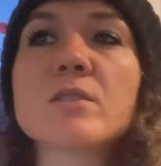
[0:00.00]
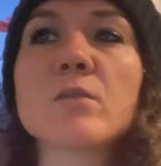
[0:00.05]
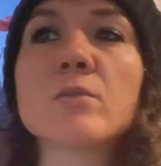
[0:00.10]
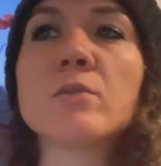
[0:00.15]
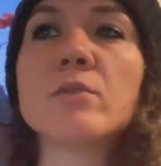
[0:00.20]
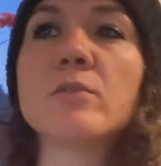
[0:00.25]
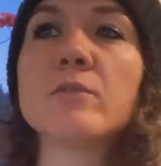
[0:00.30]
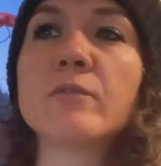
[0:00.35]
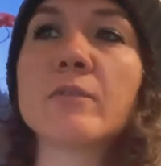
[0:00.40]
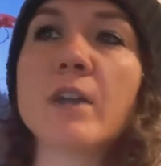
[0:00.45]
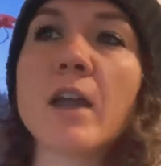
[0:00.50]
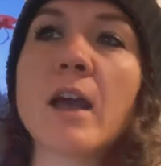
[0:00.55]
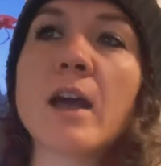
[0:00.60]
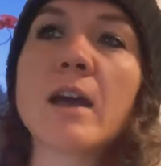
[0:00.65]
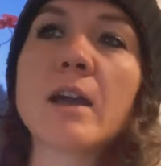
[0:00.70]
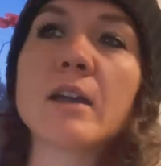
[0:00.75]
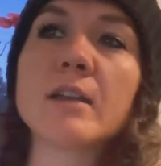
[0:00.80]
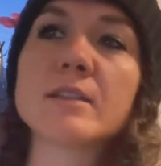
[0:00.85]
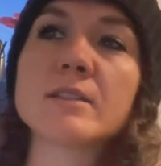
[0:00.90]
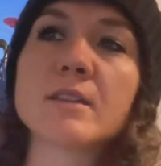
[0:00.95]
you've
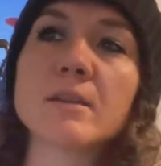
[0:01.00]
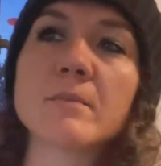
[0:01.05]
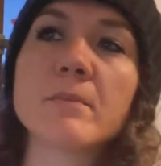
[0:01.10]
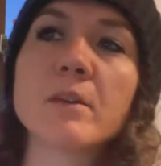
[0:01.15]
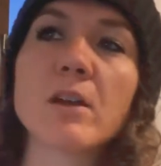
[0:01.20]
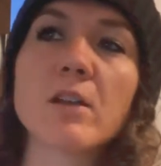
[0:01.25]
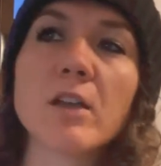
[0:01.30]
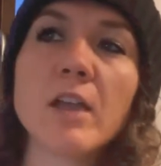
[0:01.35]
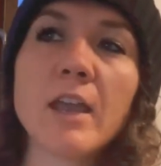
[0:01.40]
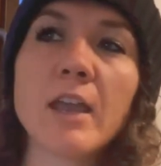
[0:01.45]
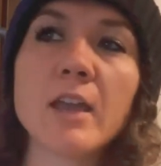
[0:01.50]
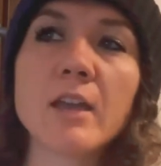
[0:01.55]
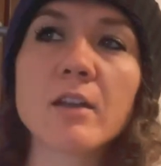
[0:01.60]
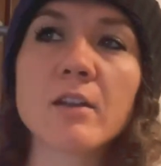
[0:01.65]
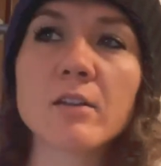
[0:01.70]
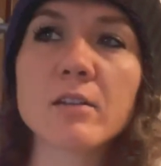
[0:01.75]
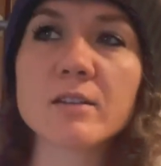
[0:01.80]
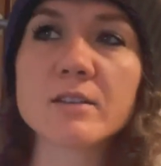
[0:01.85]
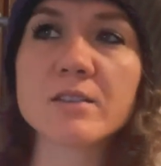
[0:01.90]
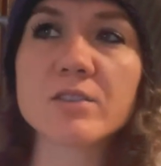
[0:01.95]
got dumbbell hang
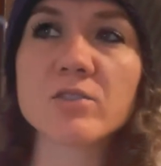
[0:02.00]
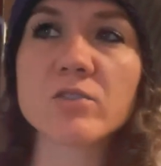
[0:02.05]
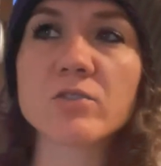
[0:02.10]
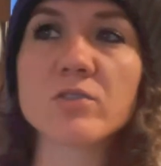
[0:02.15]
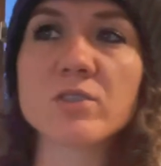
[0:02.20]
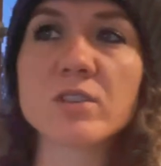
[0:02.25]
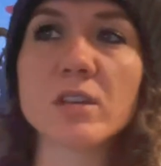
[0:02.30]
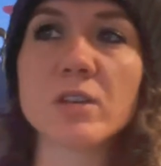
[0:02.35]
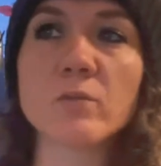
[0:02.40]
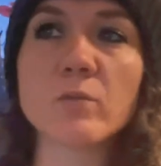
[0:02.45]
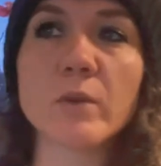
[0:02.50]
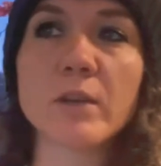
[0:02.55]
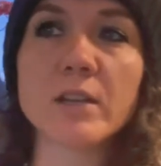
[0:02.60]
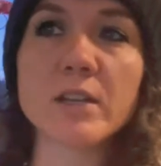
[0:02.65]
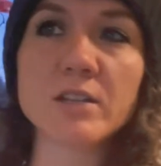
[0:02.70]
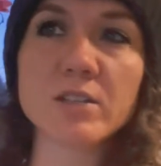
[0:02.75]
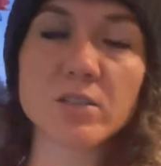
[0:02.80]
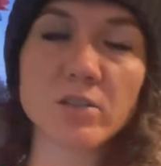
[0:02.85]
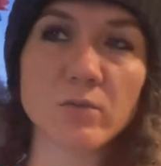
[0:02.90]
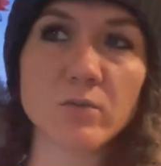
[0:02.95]
clusters and
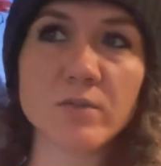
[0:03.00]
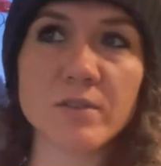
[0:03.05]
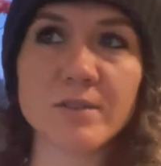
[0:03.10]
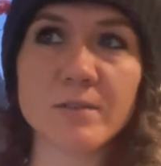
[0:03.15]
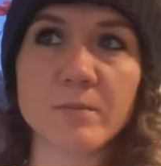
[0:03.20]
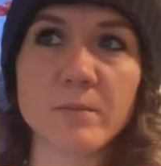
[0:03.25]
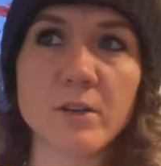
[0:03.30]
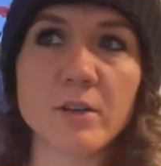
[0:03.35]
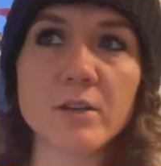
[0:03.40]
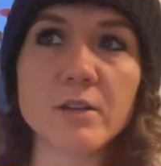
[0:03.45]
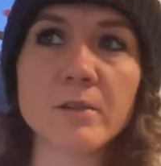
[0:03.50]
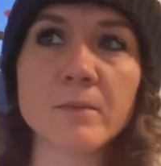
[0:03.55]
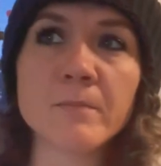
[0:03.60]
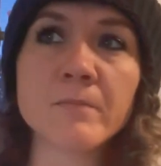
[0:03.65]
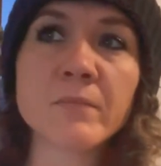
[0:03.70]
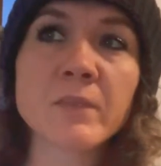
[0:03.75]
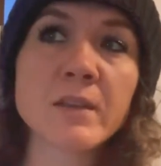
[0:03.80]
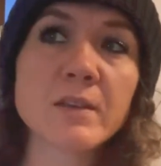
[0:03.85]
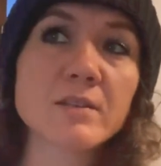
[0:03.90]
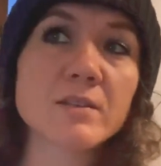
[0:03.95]
weighted toes to bar.
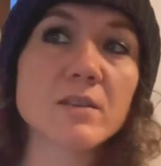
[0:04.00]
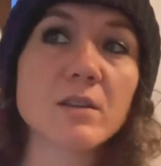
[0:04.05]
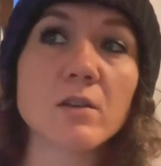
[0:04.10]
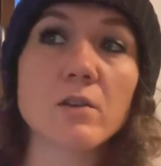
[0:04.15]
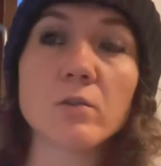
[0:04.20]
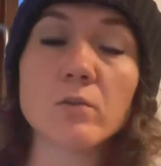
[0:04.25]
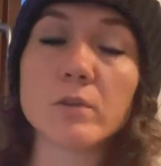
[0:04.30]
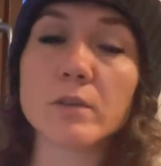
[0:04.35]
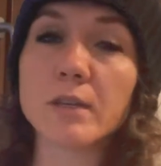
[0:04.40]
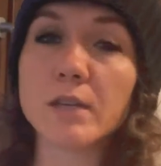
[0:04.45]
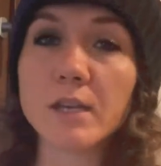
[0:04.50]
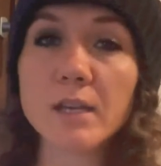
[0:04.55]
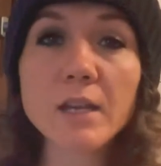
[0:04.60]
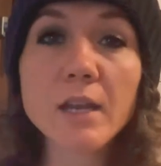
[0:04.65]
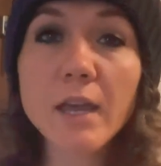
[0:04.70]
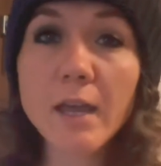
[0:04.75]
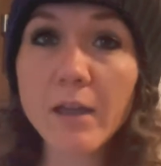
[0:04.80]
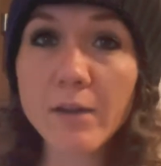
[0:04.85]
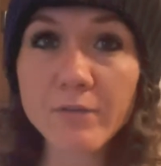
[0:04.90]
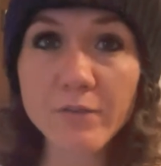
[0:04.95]
So get
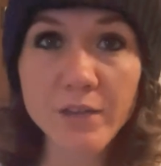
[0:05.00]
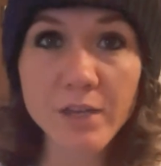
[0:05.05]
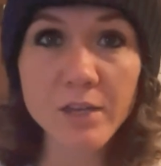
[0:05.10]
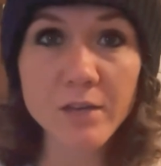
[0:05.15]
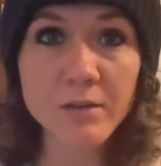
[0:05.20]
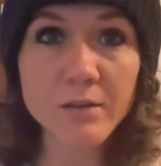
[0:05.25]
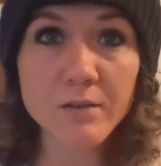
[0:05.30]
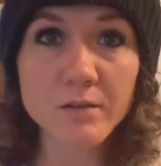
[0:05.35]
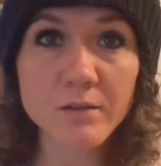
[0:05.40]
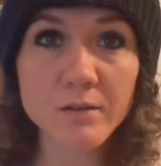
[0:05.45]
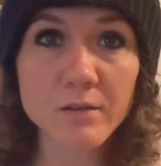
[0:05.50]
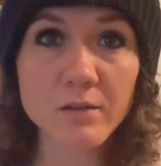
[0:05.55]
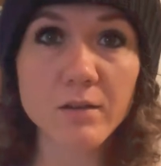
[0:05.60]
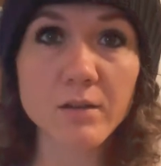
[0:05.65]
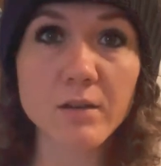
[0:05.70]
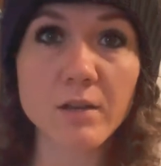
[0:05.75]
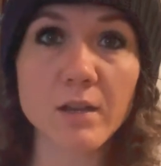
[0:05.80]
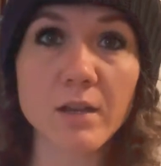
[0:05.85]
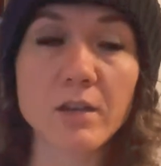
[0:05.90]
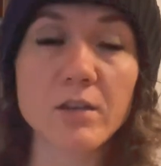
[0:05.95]
heavy
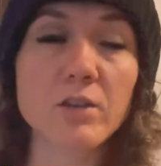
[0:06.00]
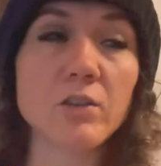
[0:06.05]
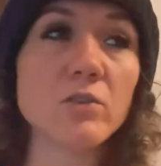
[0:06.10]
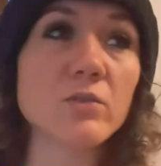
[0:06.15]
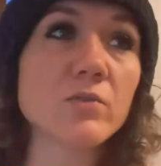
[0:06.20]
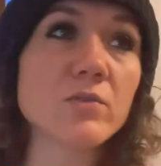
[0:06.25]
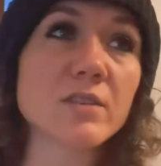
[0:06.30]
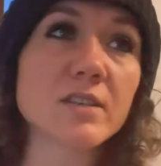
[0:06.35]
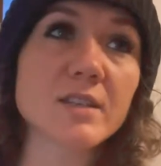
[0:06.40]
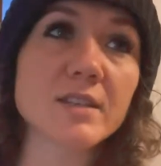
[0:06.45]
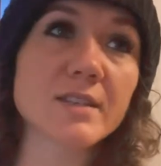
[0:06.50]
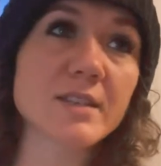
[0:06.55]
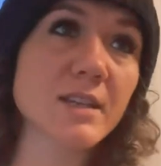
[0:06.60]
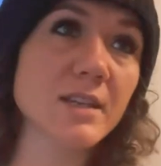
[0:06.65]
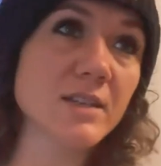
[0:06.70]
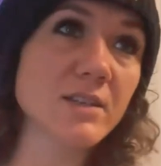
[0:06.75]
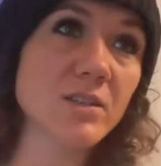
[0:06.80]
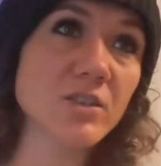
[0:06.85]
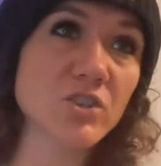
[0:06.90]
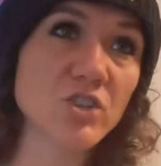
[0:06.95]
and use this
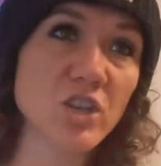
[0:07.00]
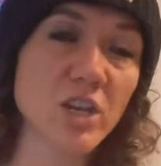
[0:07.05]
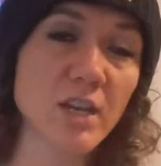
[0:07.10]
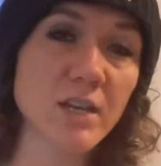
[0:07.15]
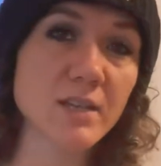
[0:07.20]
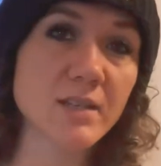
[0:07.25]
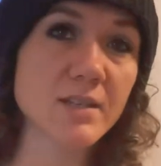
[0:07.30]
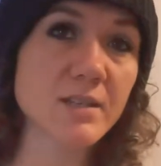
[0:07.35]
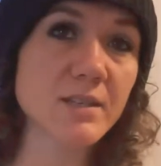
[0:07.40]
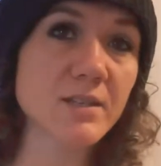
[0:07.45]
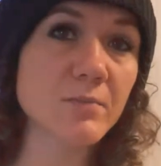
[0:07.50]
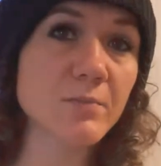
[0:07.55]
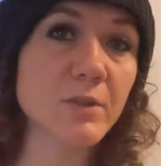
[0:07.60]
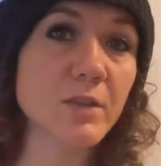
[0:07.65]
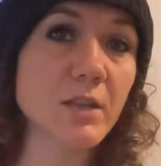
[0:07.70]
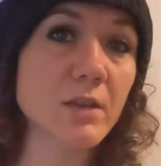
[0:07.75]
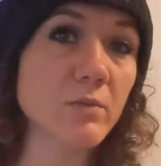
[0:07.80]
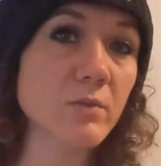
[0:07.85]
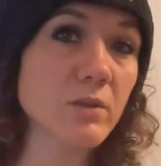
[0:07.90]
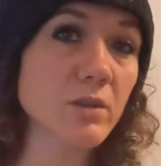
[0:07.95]
as a chance to
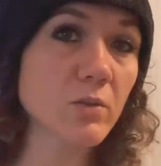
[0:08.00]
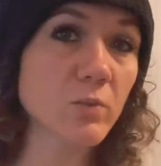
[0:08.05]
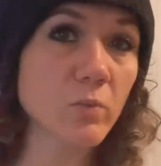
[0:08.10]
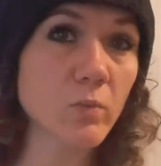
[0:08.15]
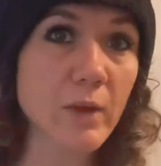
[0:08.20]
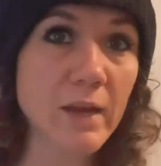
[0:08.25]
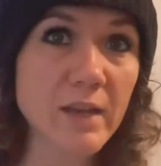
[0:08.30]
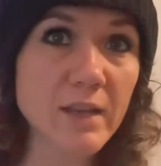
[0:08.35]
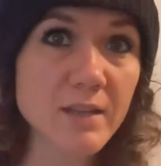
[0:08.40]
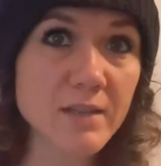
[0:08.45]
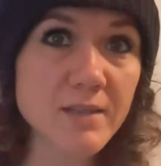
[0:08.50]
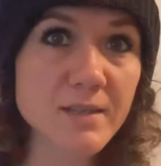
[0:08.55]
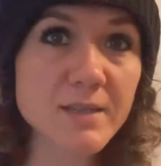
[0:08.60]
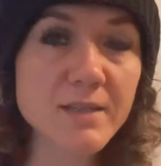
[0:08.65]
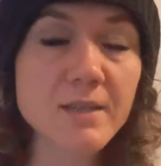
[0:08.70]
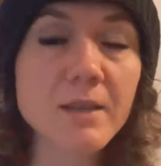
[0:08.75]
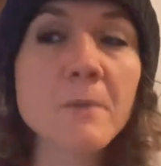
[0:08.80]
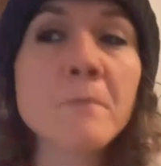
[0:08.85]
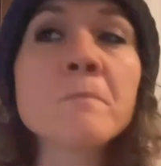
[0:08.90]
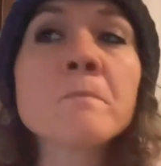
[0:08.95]
play with the
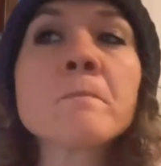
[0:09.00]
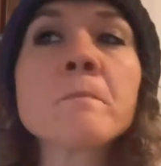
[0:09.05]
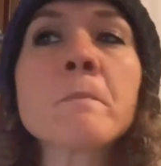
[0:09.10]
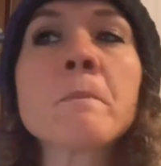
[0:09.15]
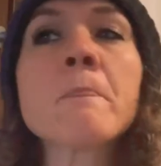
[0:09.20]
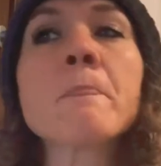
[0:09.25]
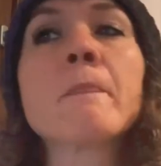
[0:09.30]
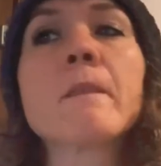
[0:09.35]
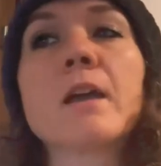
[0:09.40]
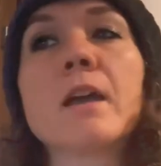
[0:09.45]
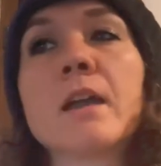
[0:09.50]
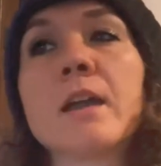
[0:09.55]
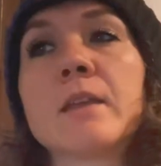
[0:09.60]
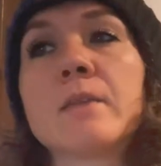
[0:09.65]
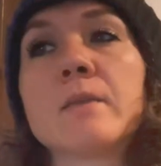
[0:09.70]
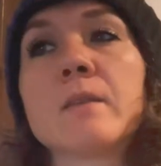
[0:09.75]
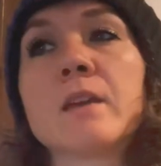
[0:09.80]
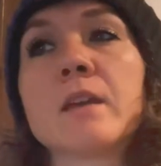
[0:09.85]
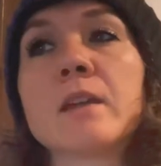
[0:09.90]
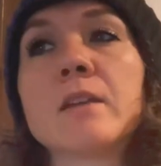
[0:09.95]
weights.
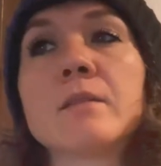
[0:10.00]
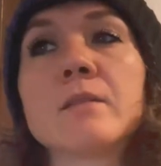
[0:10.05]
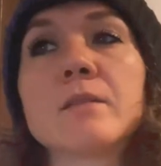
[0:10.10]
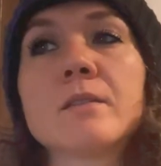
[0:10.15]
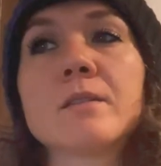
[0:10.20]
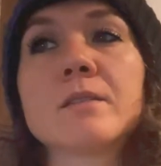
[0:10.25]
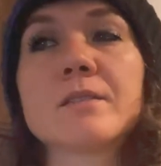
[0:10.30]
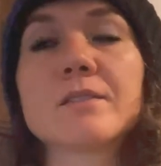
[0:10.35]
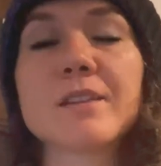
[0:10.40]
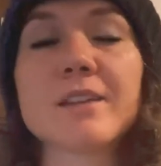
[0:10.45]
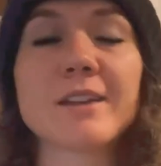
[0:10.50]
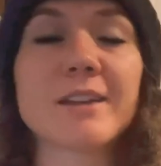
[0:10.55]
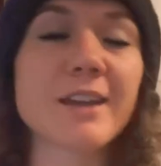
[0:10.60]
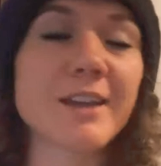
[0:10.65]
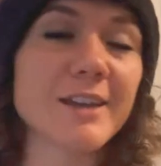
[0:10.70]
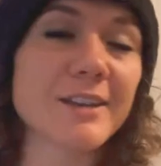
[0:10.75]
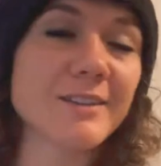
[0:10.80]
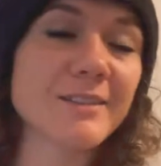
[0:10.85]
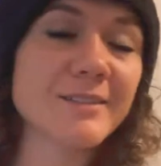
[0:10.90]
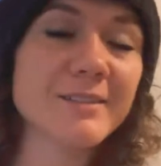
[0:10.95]
And then
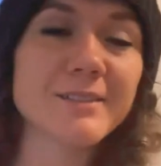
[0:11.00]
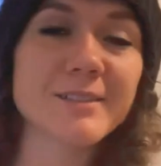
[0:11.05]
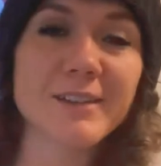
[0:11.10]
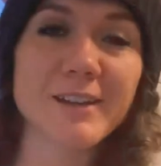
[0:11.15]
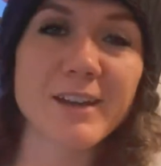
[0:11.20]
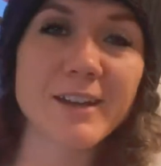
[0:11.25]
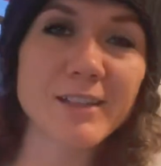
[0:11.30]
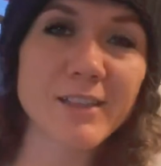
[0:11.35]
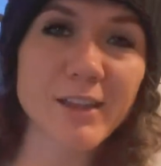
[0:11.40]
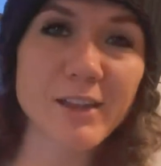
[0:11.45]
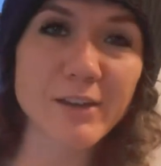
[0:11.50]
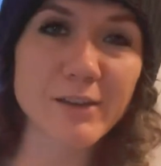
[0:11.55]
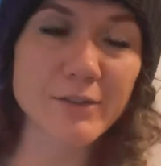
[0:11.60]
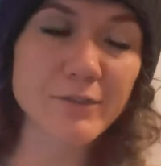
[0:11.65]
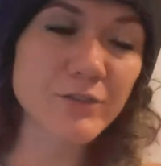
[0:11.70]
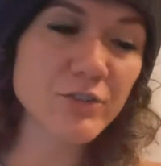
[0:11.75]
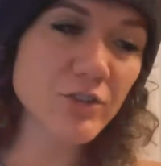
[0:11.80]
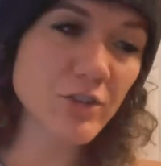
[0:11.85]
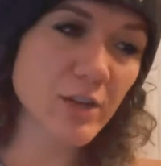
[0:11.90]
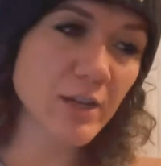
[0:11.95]
again, I love
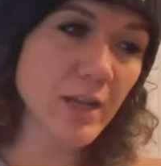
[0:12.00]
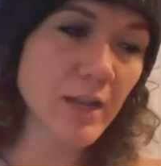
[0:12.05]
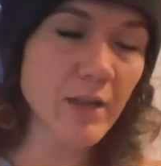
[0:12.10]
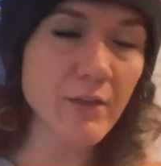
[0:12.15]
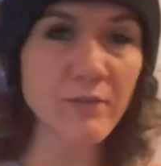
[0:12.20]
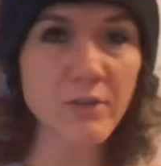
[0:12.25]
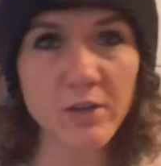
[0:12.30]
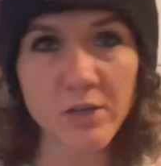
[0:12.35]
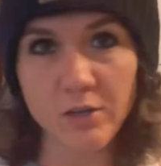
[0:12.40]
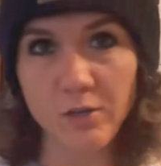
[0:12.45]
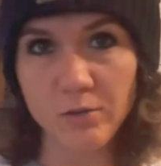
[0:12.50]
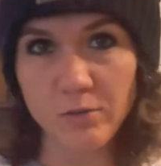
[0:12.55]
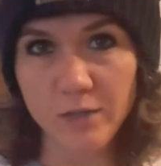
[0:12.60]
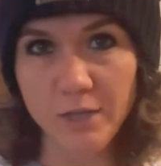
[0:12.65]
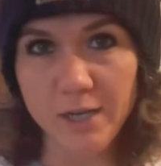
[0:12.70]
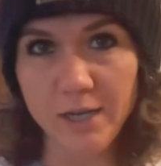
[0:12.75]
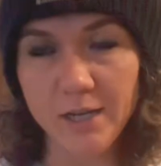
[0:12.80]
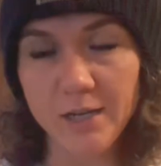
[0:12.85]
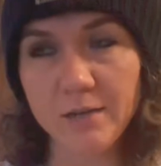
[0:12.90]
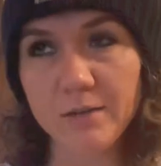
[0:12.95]
train heavy to go
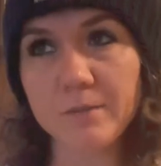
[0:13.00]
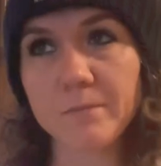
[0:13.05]
light.